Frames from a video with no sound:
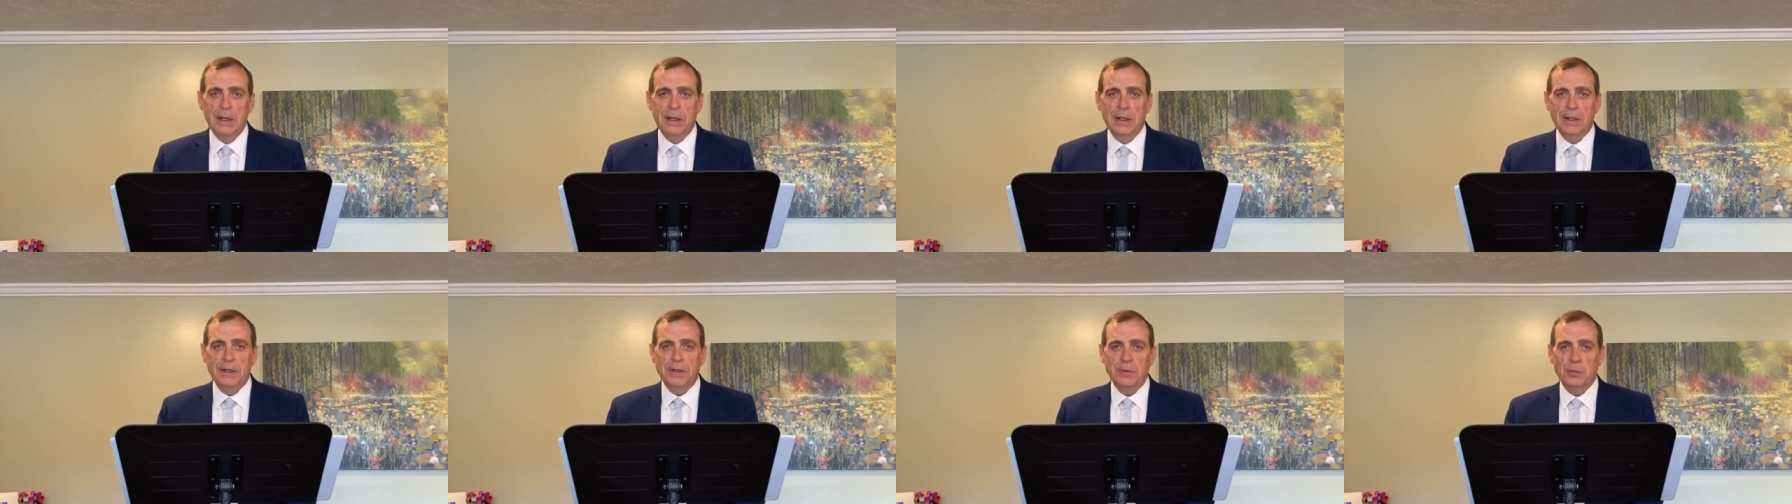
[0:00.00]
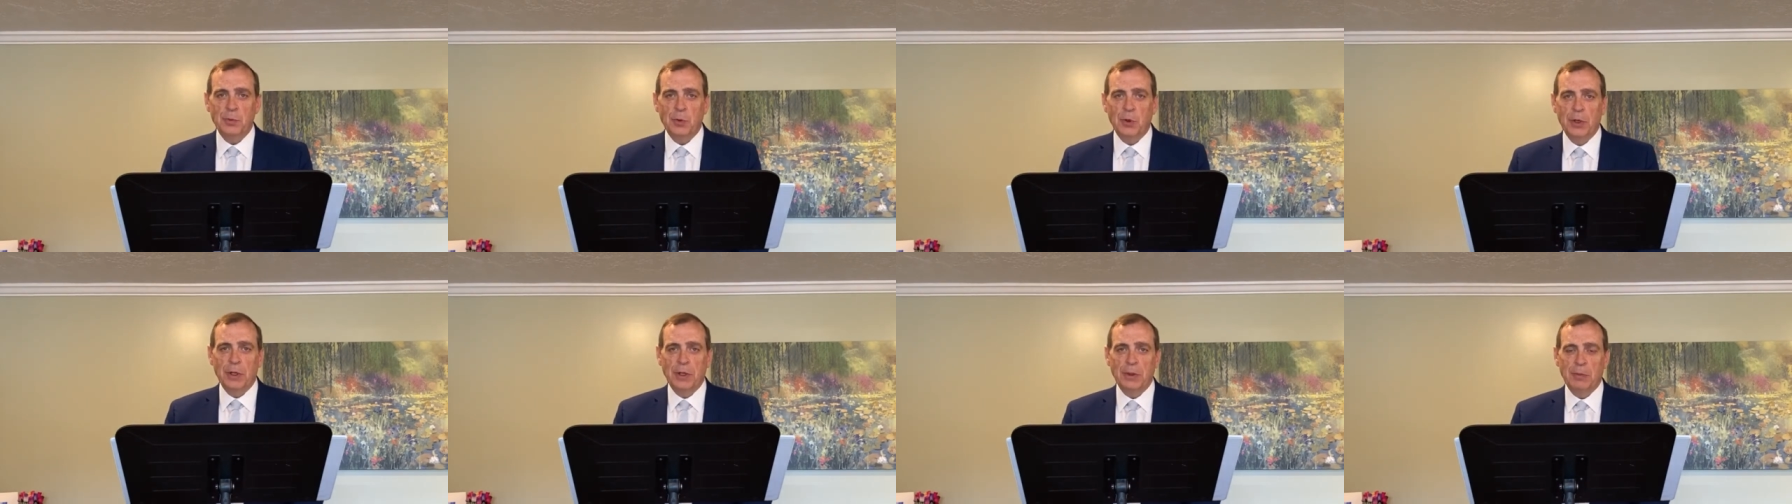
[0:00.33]
This
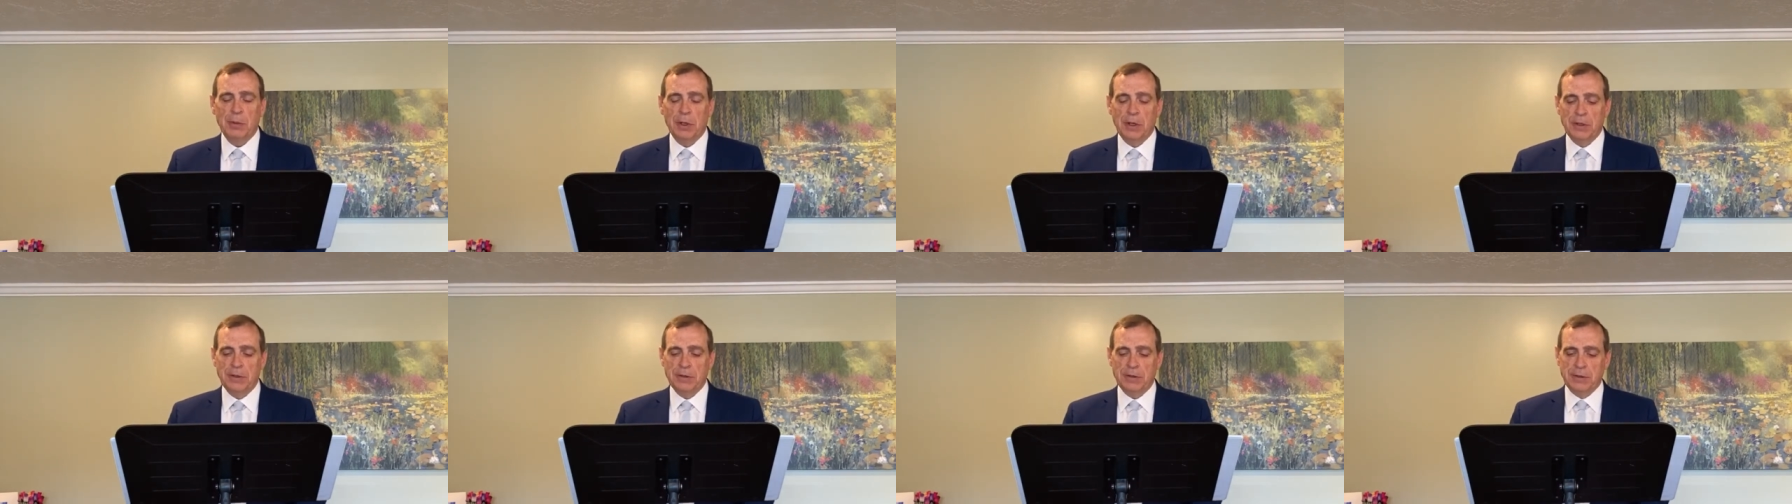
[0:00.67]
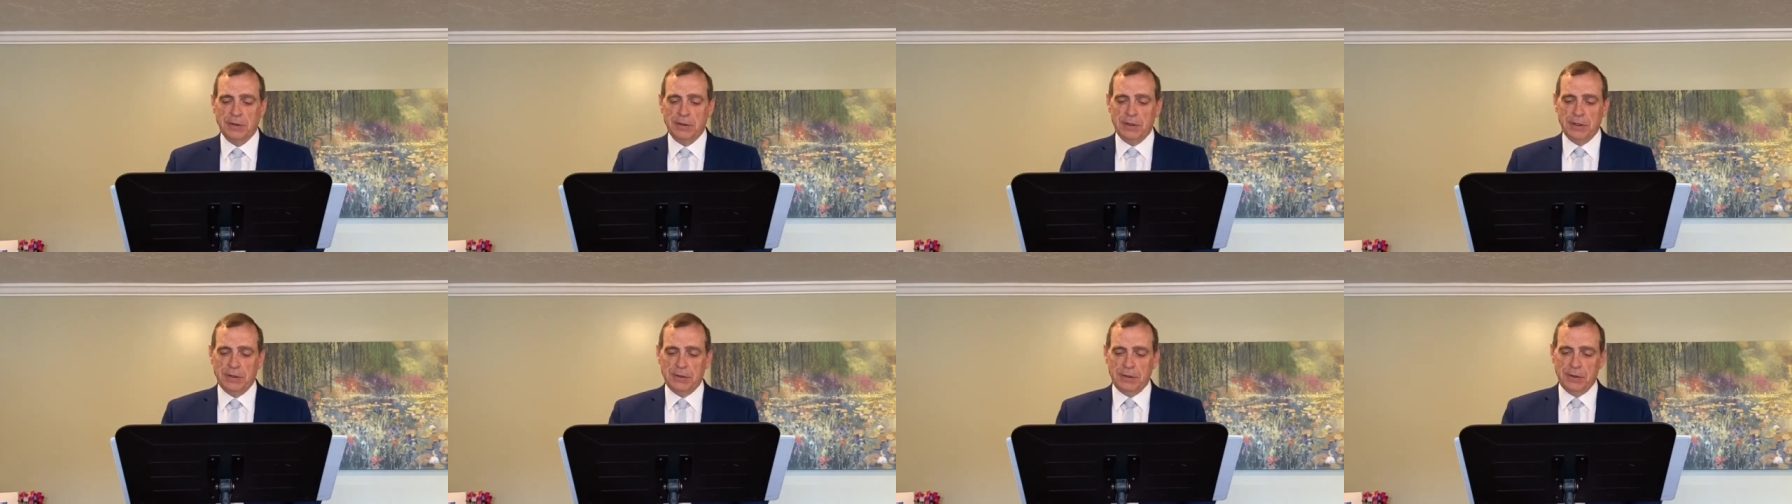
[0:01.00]
morning, brothers
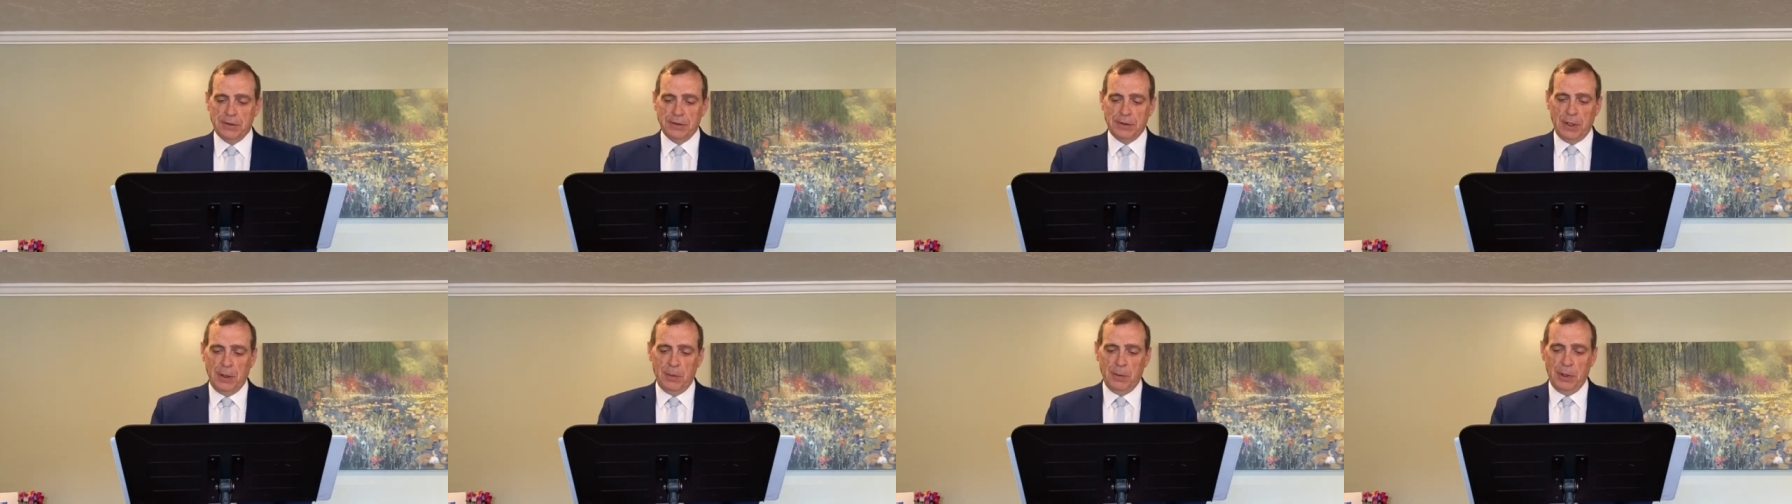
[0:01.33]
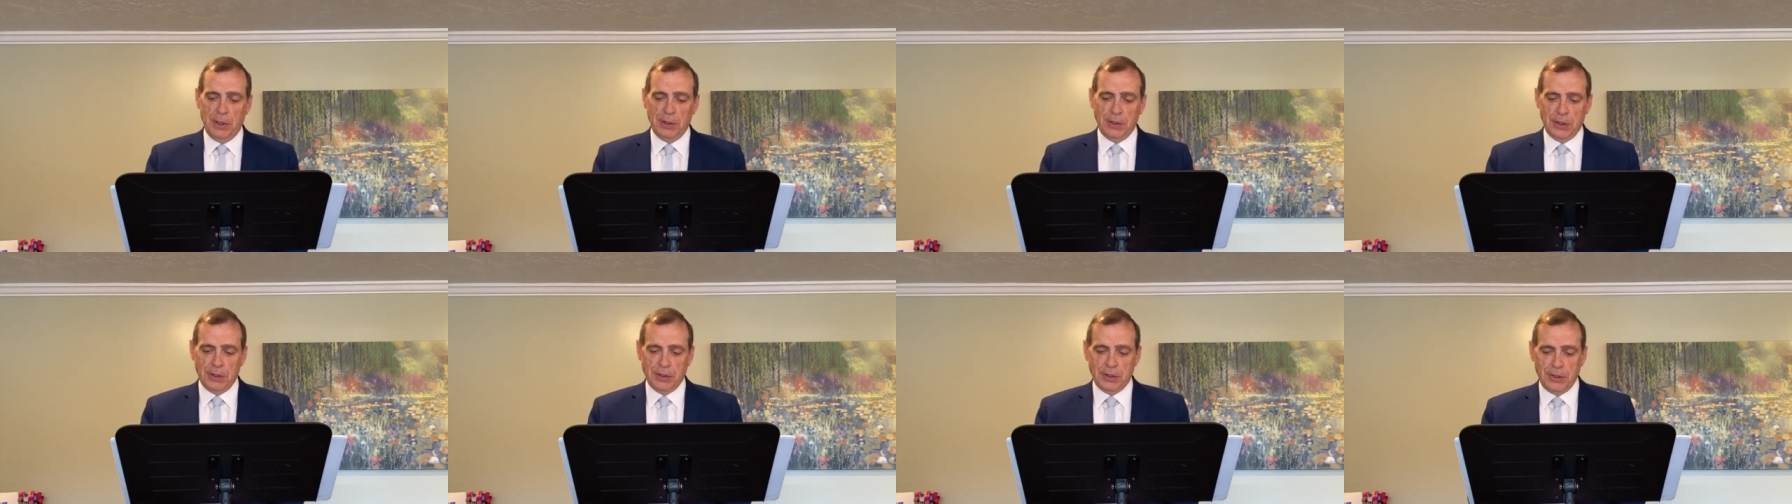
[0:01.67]
and sisters, I
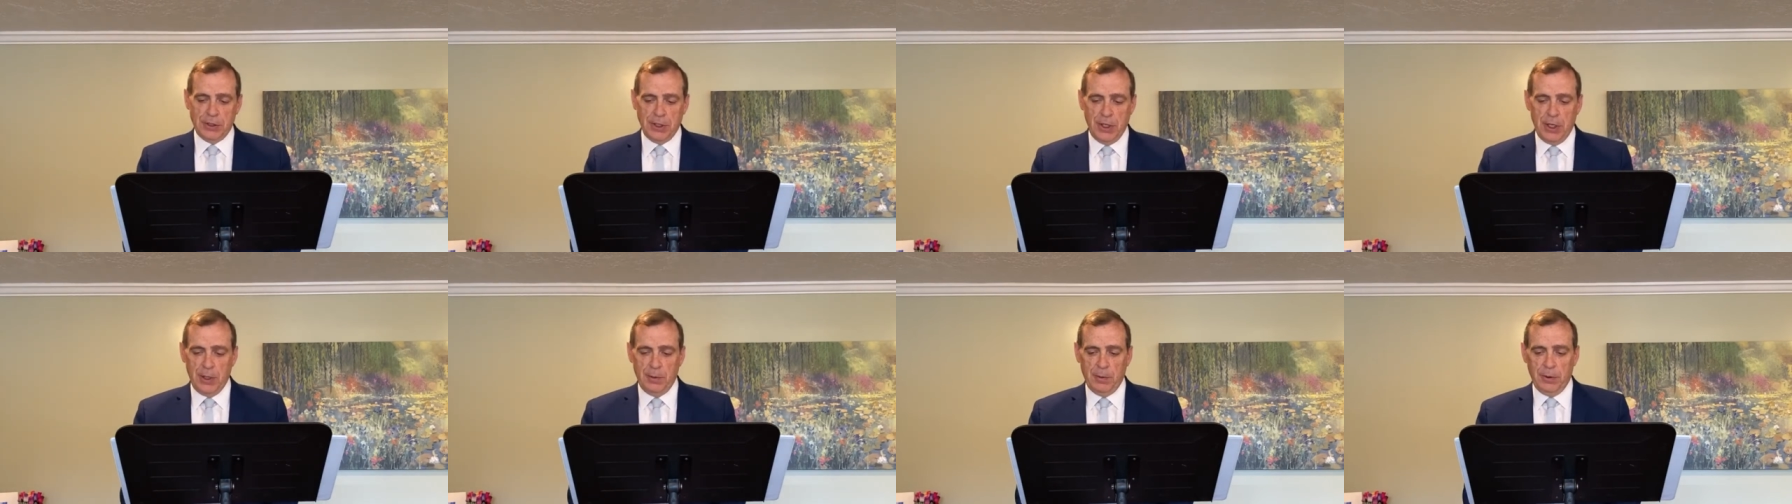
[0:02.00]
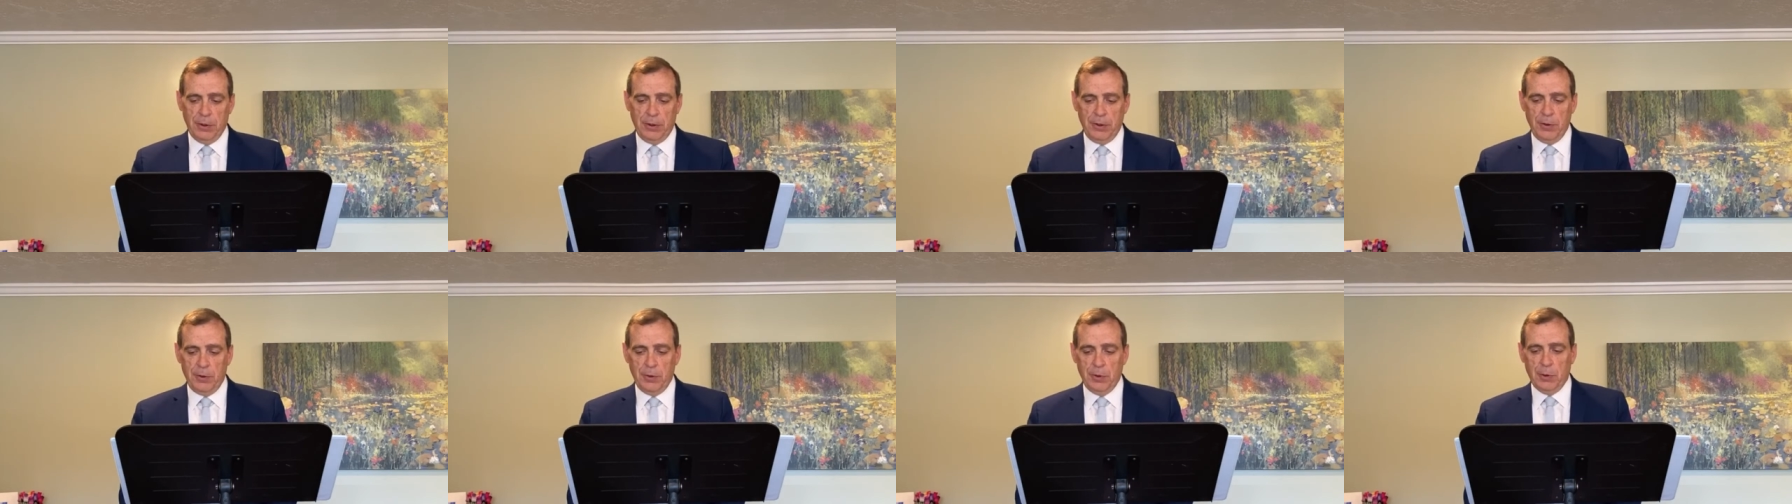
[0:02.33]
want to share
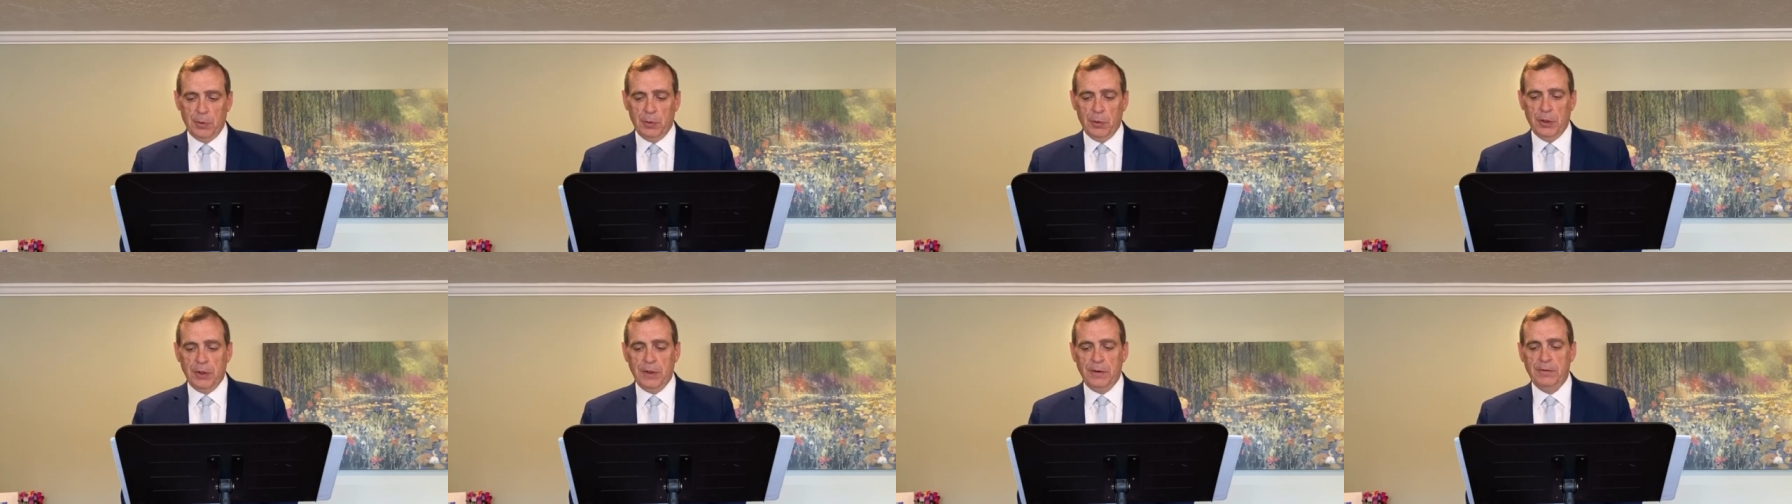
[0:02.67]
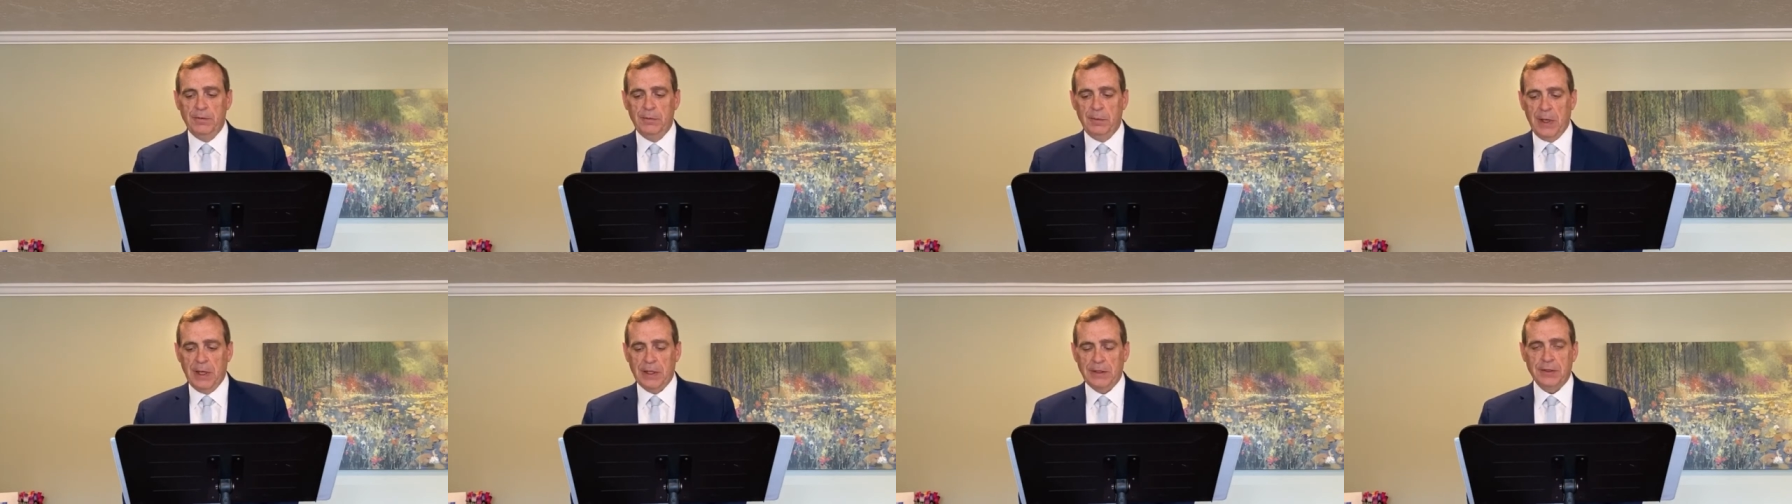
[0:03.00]
with you a
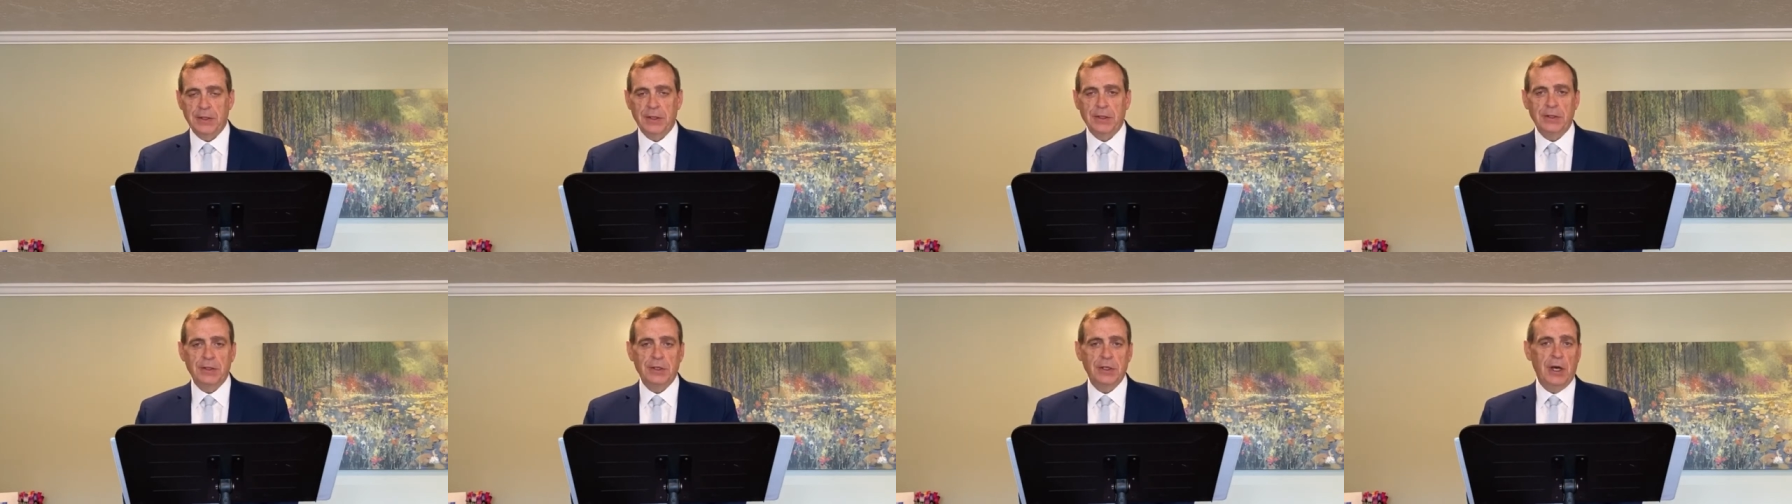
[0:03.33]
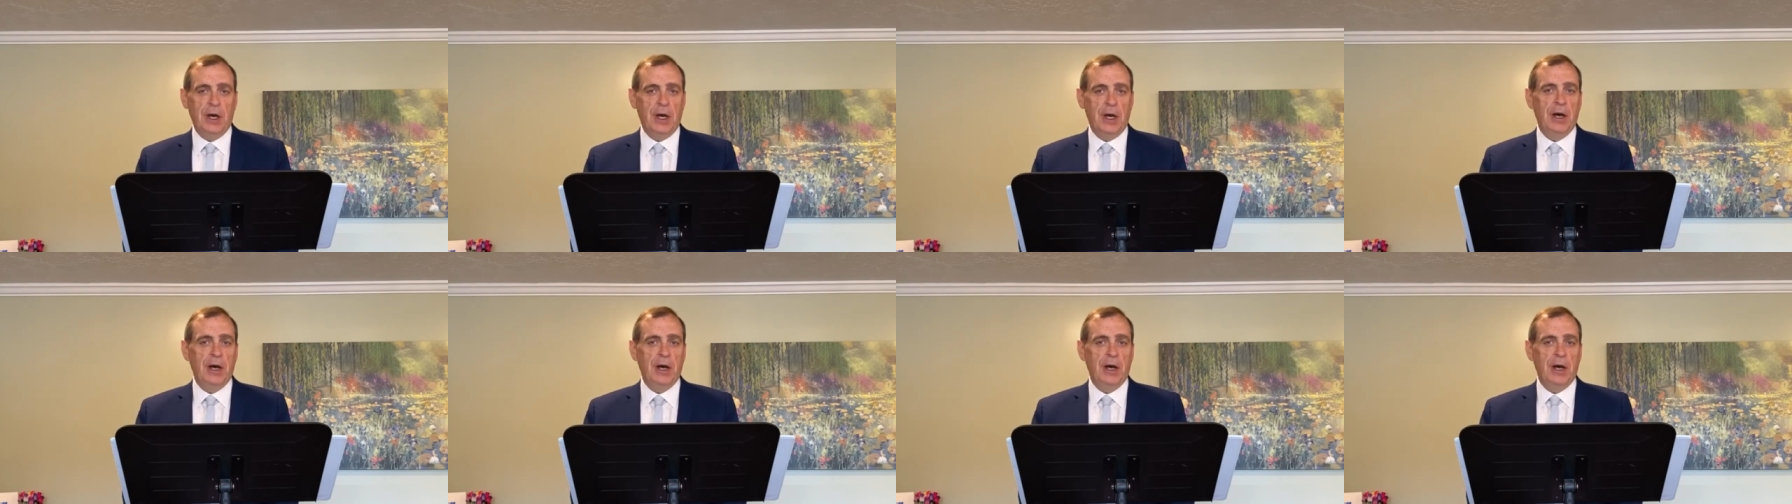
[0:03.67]
brief message